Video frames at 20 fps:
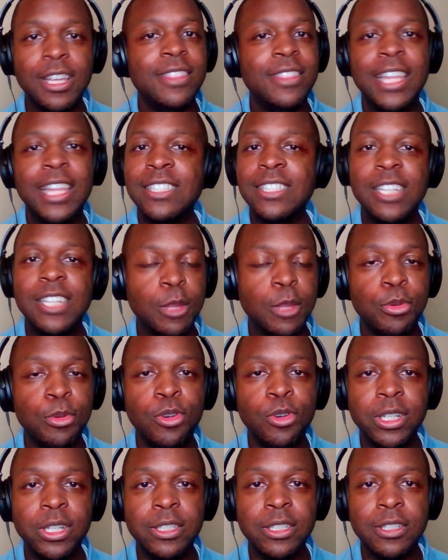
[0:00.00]
That's not the
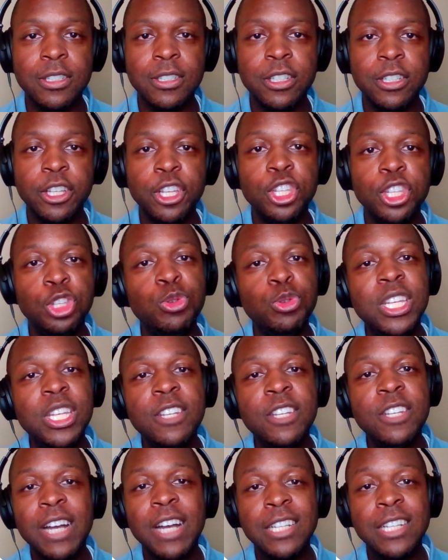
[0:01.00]
point. You need to
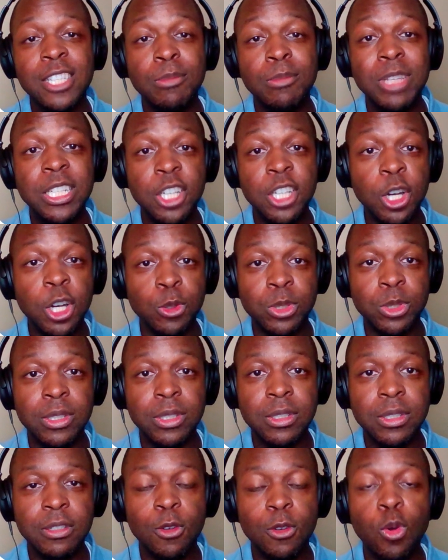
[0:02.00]
find some that don't
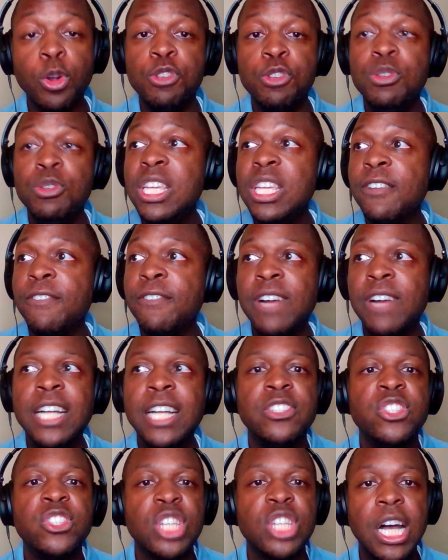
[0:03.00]
or you need to
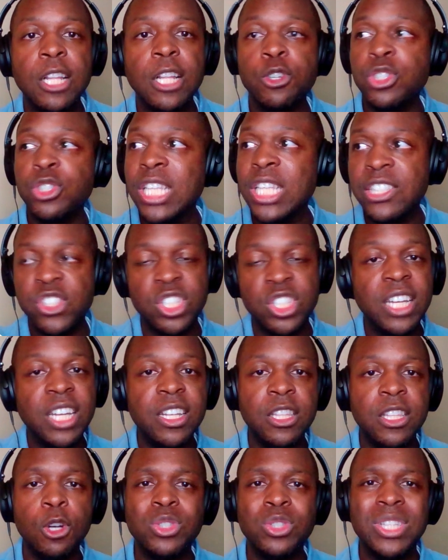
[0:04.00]
find scholars that study
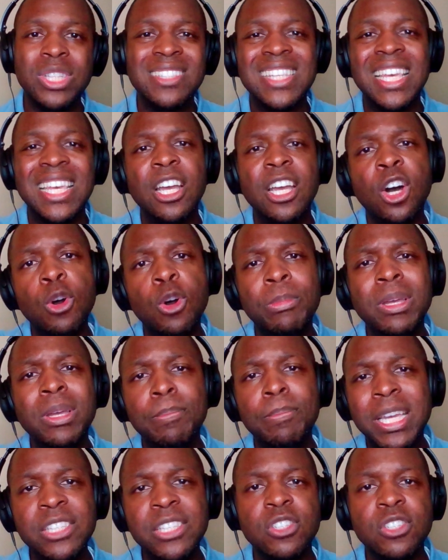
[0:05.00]
those that say, "Oh,
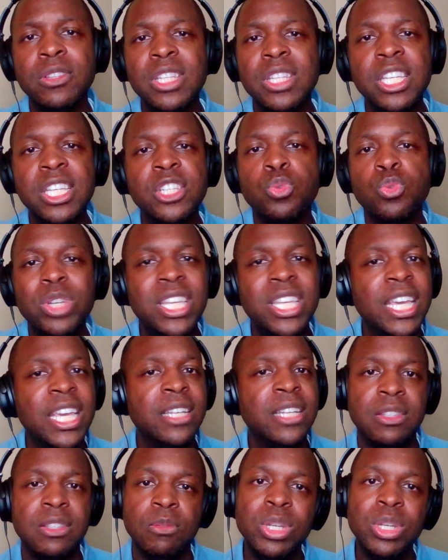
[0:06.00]
based on this, we
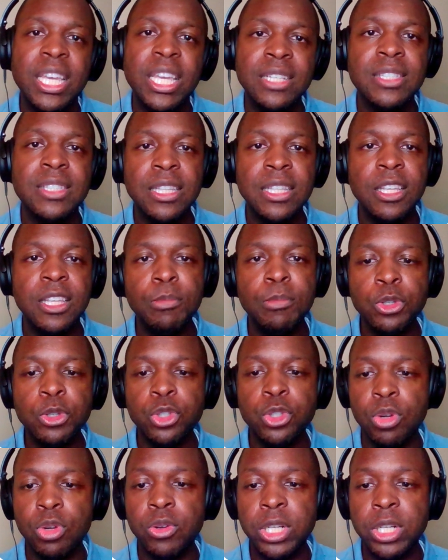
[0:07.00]
can't we can't say that
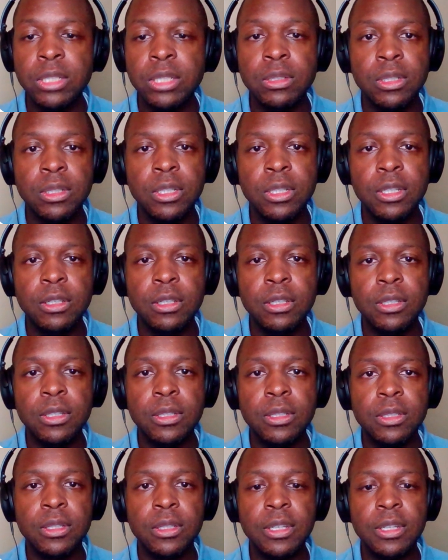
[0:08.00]
Moses wrote it."
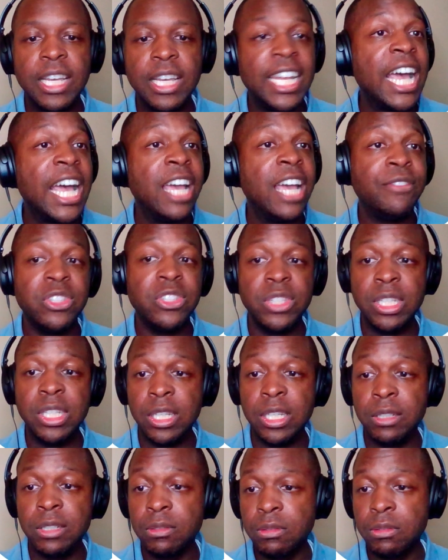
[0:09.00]
And I haven't seen
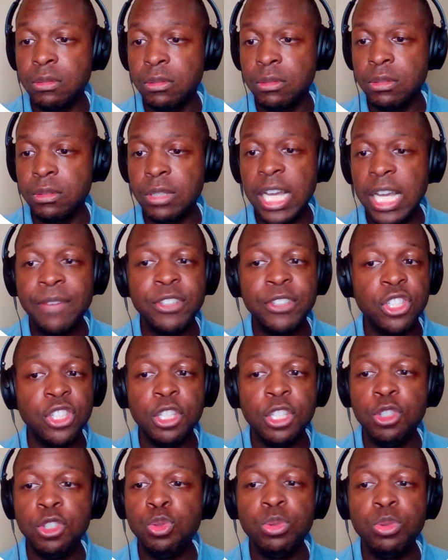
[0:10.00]
it. I haven't
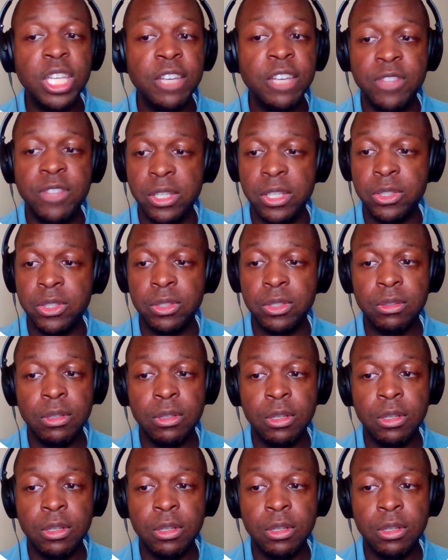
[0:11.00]
seen you give this.